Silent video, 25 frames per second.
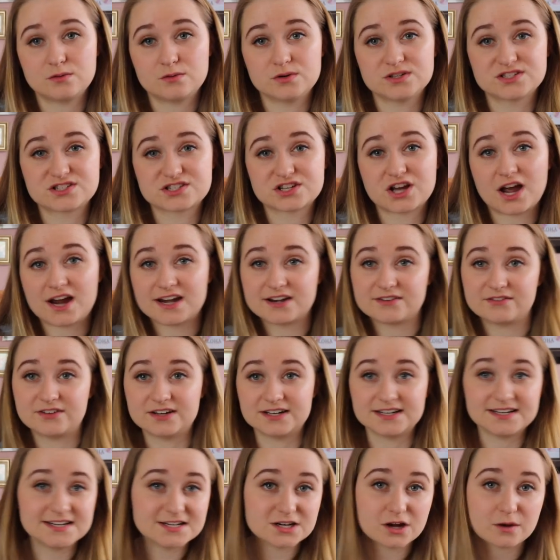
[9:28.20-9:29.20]
is kind of
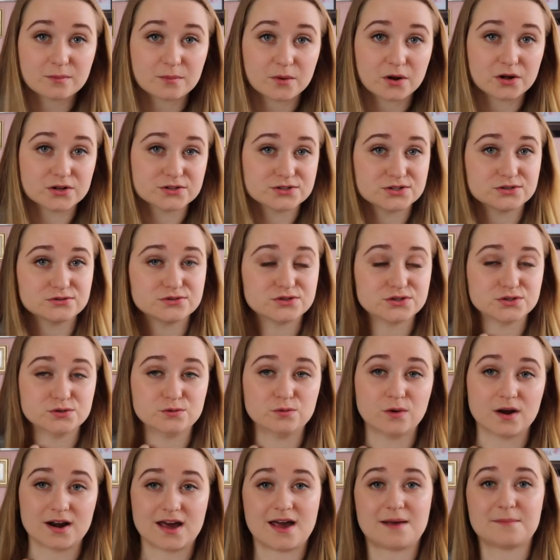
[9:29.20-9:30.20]
a lead up also
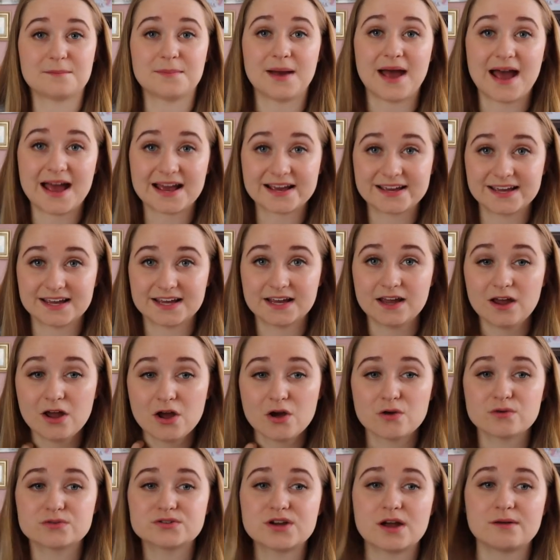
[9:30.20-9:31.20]
to what I'm packing,
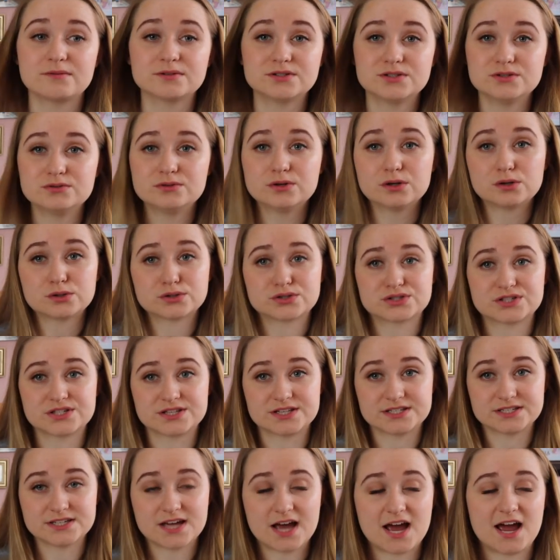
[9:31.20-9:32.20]
which I will do closer to
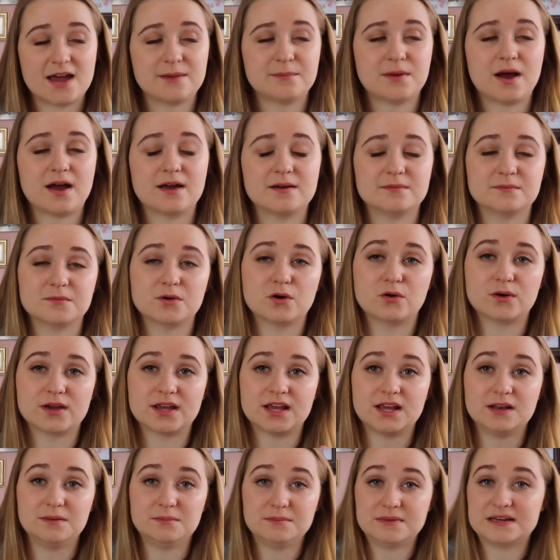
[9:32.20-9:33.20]
the time. I'm
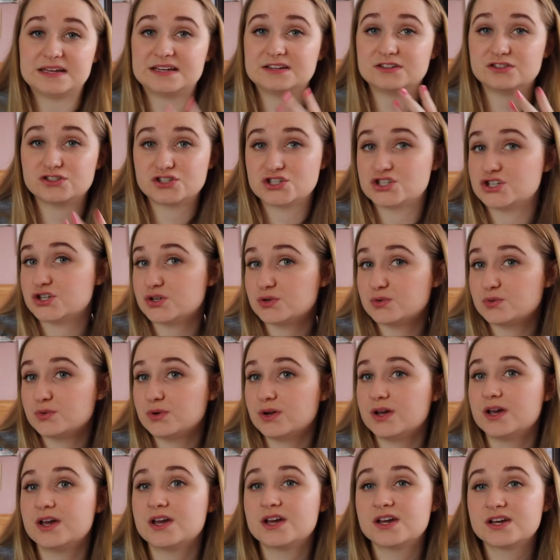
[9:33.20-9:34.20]
going in
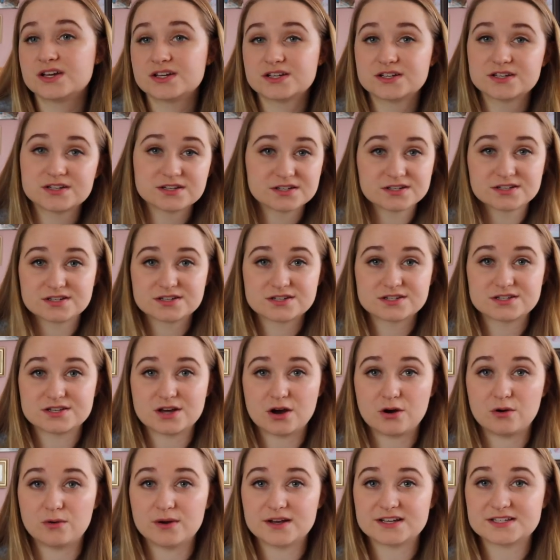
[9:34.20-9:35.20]
mid-June,
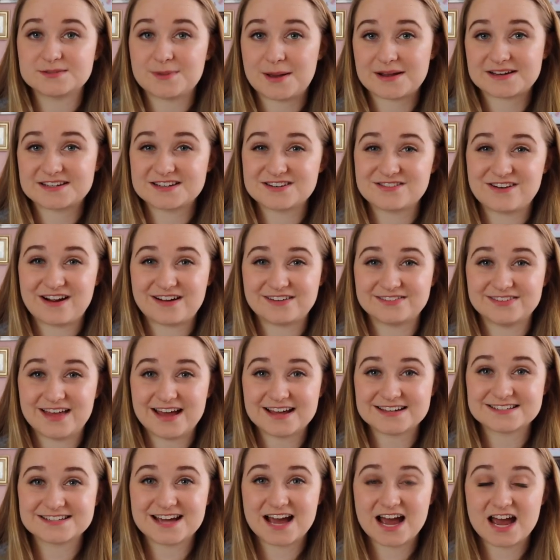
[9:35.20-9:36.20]
so expect it around
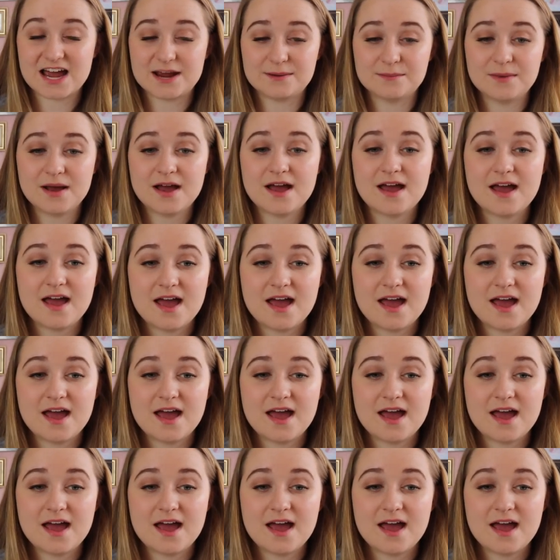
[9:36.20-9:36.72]
that time.